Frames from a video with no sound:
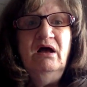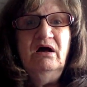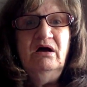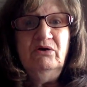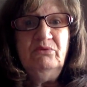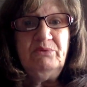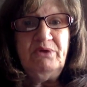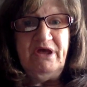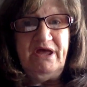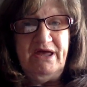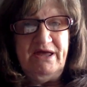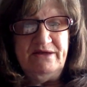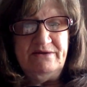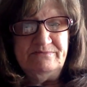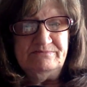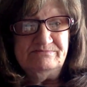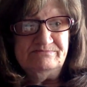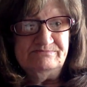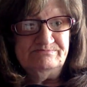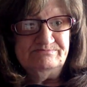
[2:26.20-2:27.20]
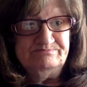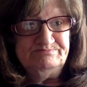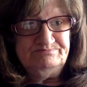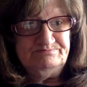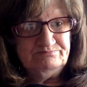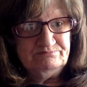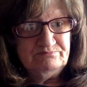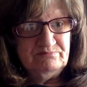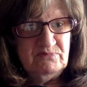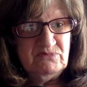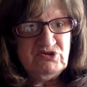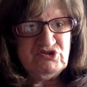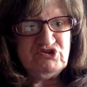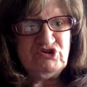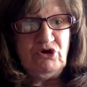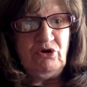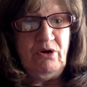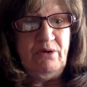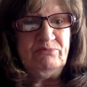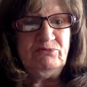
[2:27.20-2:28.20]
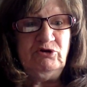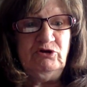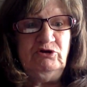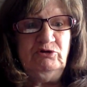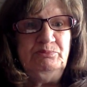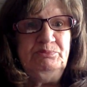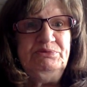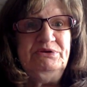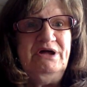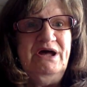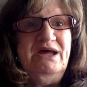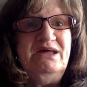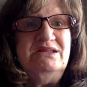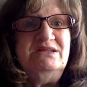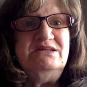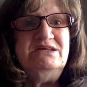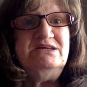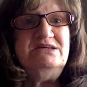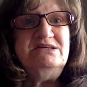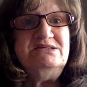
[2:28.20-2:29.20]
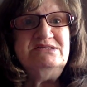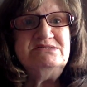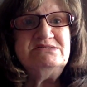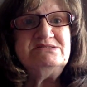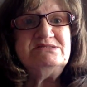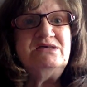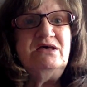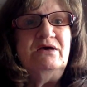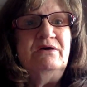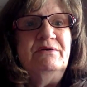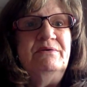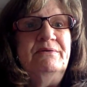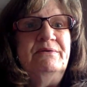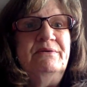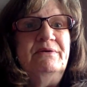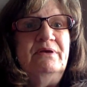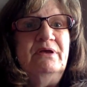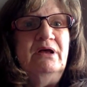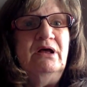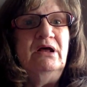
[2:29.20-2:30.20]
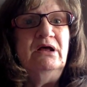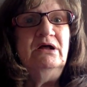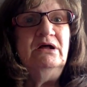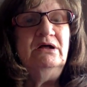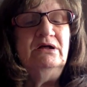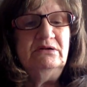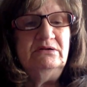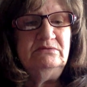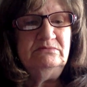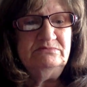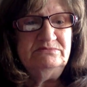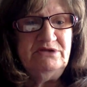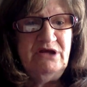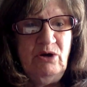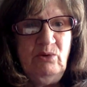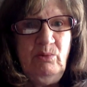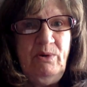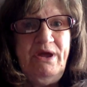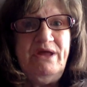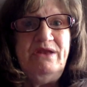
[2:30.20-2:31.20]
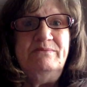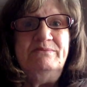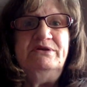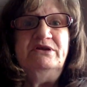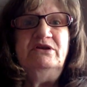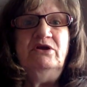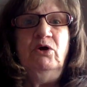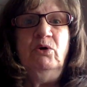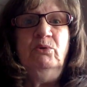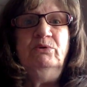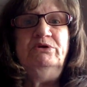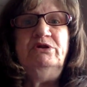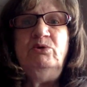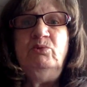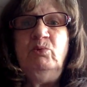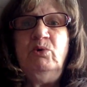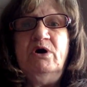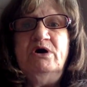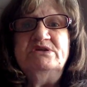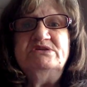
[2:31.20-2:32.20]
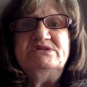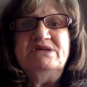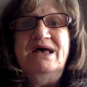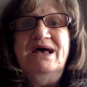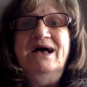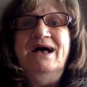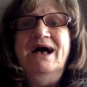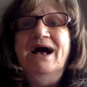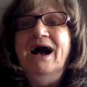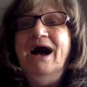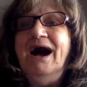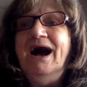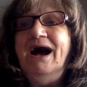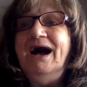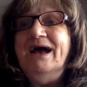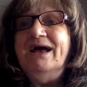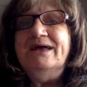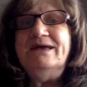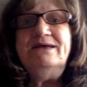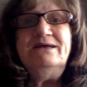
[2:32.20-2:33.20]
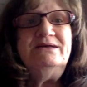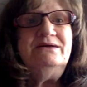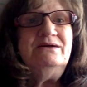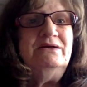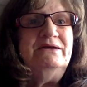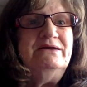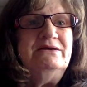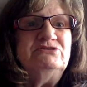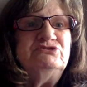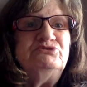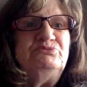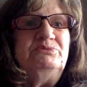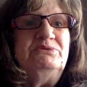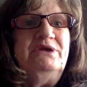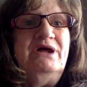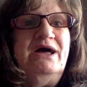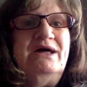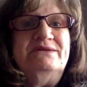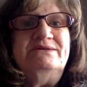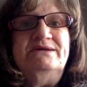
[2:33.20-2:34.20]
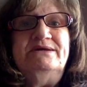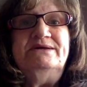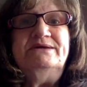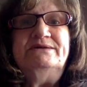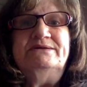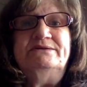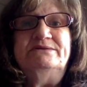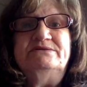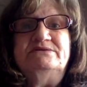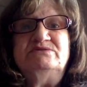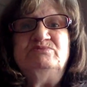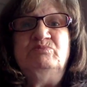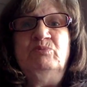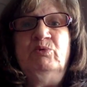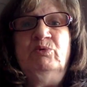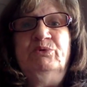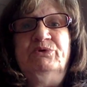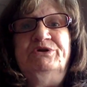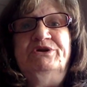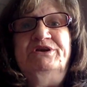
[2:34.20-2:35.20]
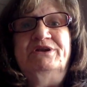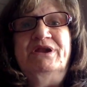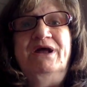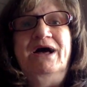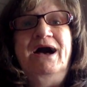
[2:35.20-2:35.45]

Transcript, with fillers: Okay, so I'm going to play these. Uh, now wait a minute, only ones. I, here's what I did this morning.